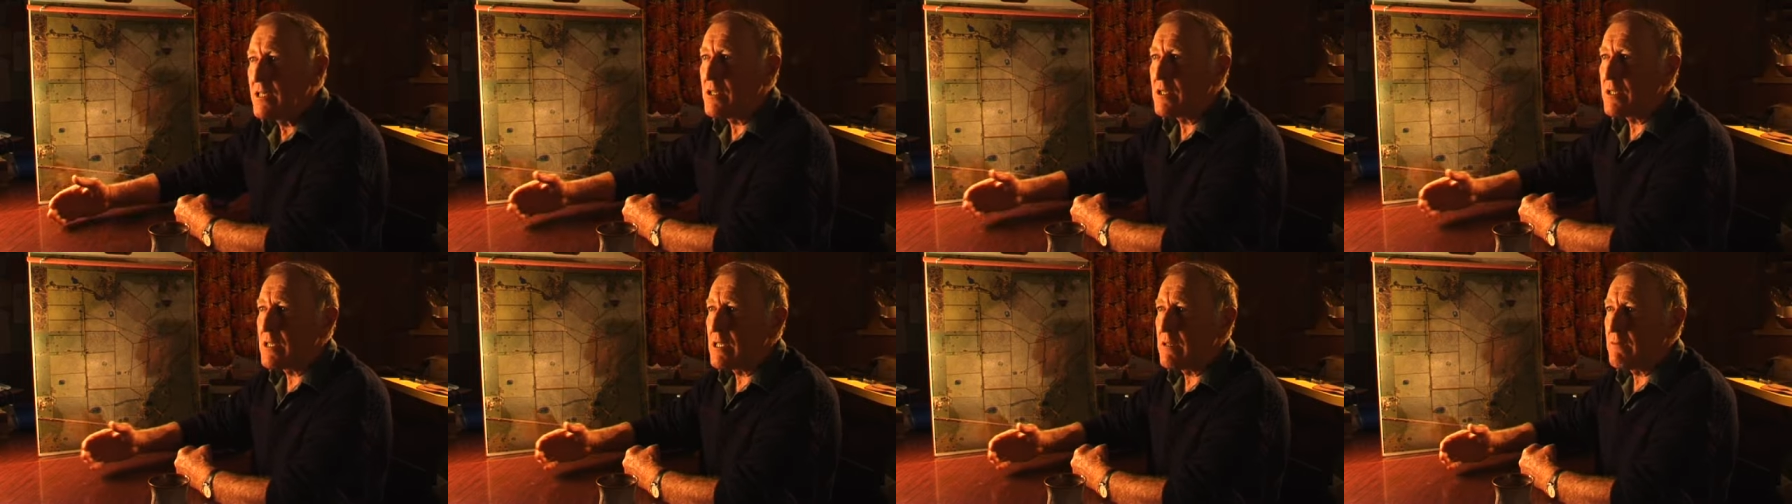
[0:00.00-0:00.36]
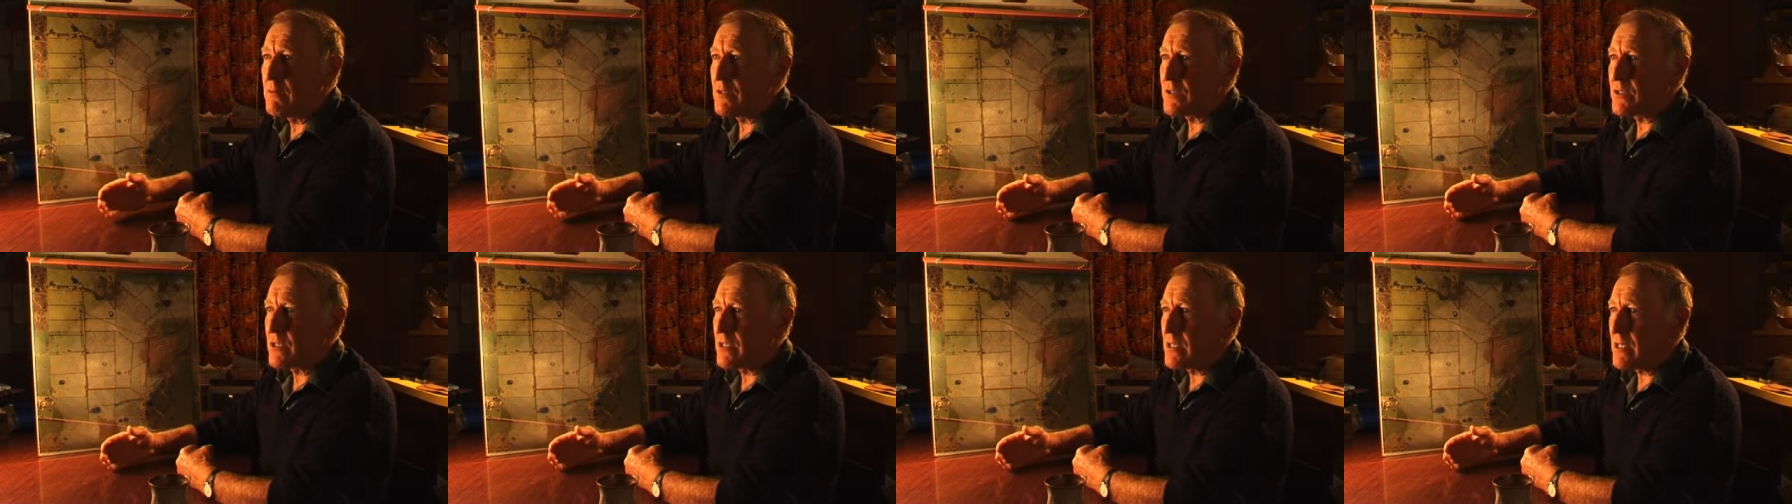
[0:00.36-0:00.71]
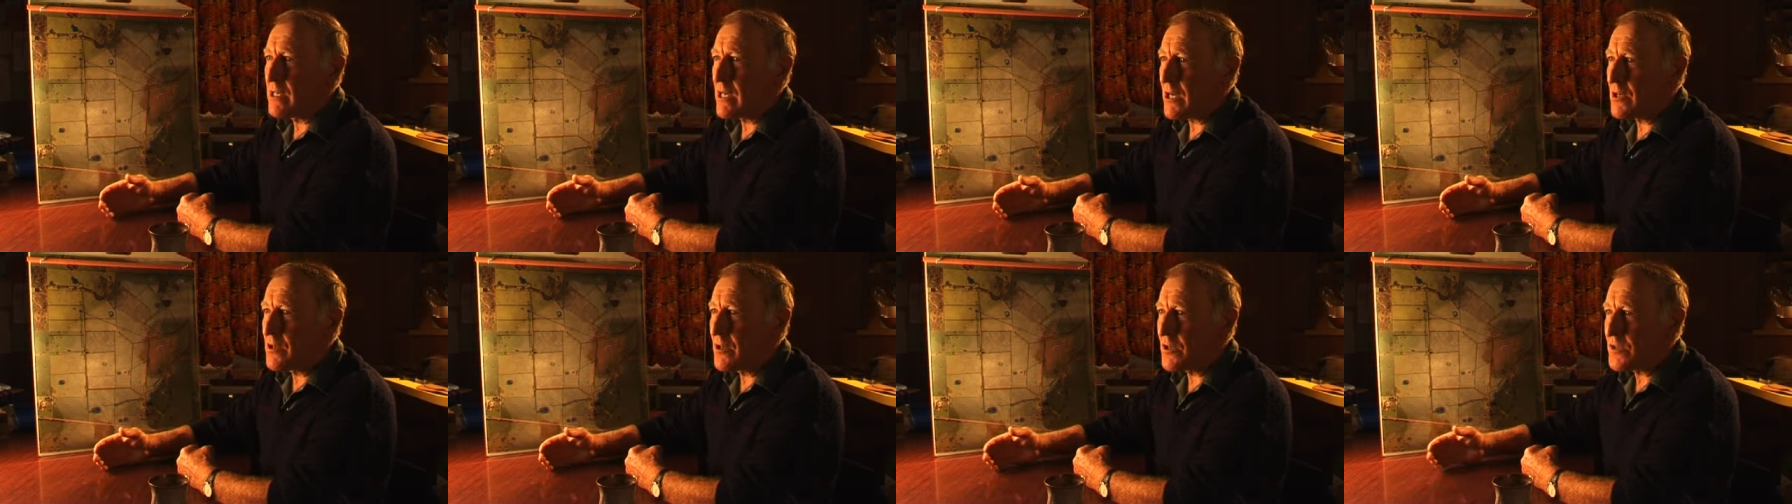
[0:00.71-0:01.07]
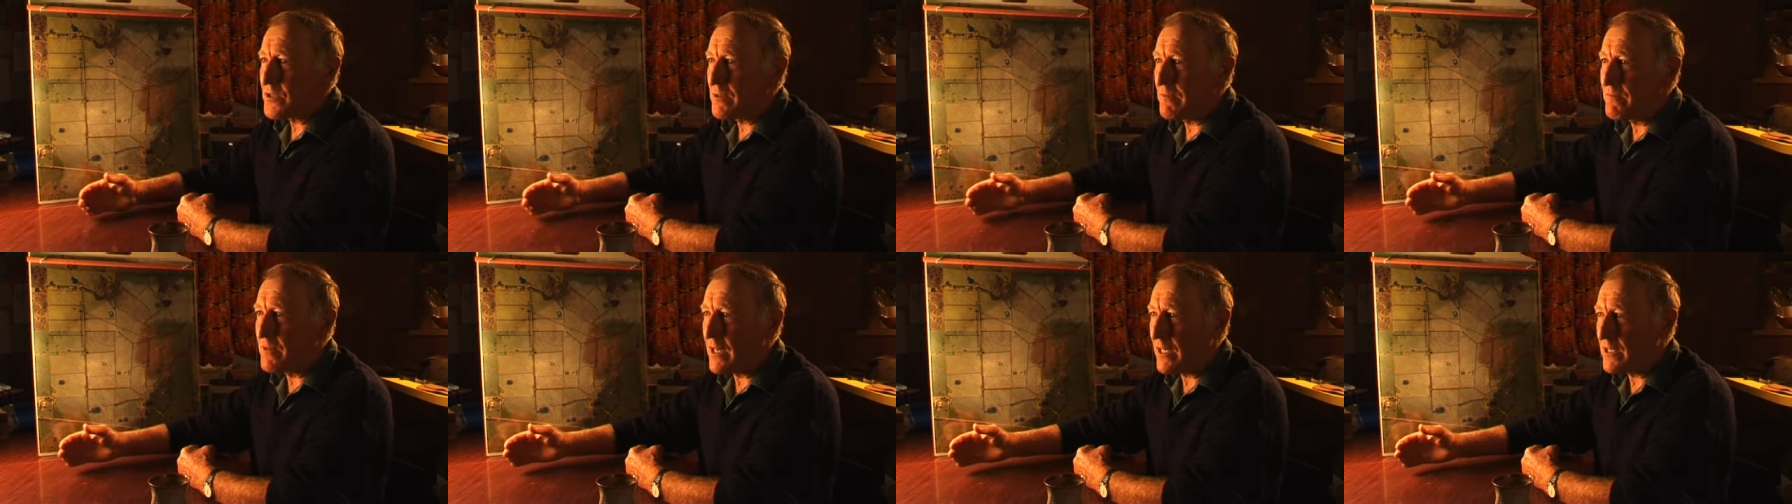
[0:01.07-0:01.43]
to give us a
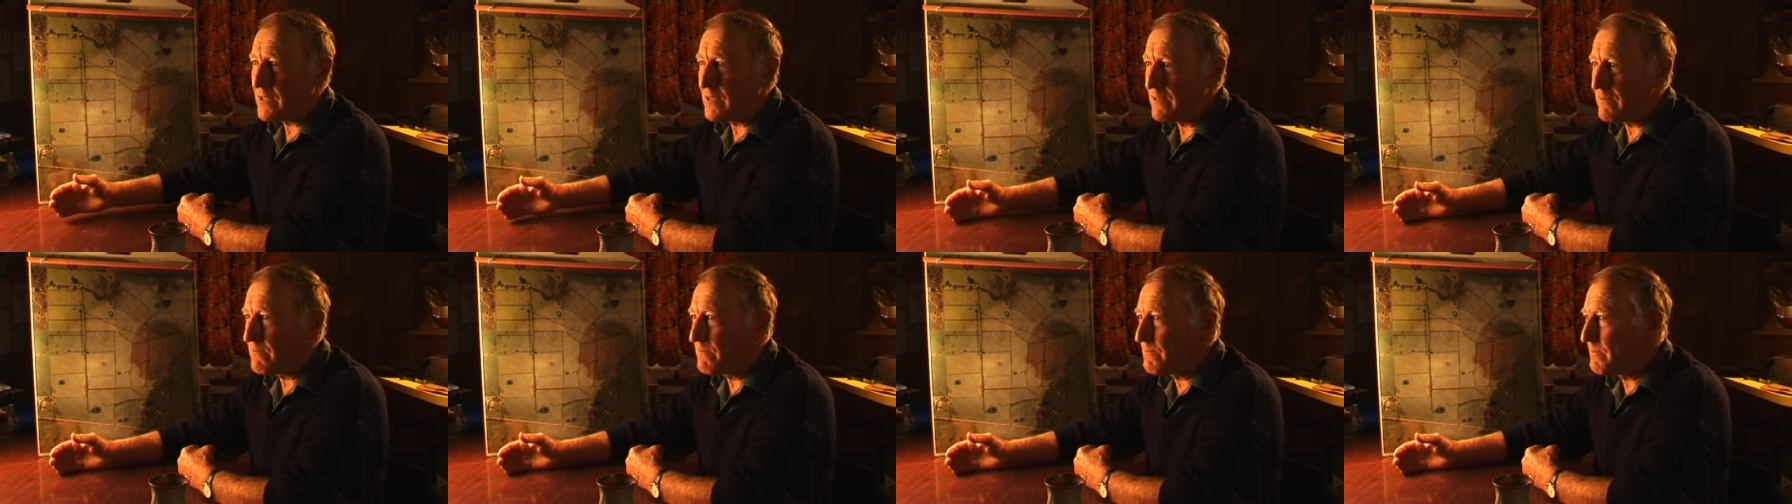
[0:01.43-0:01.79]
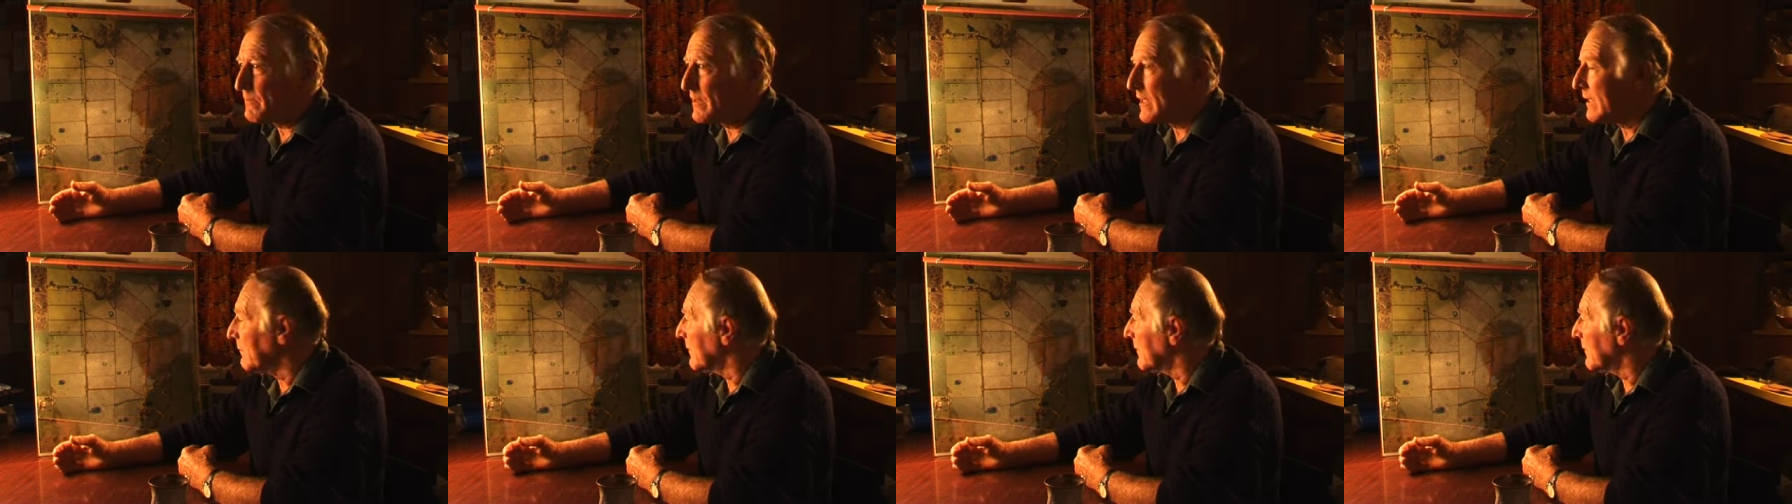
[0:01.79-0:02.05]
cost-effective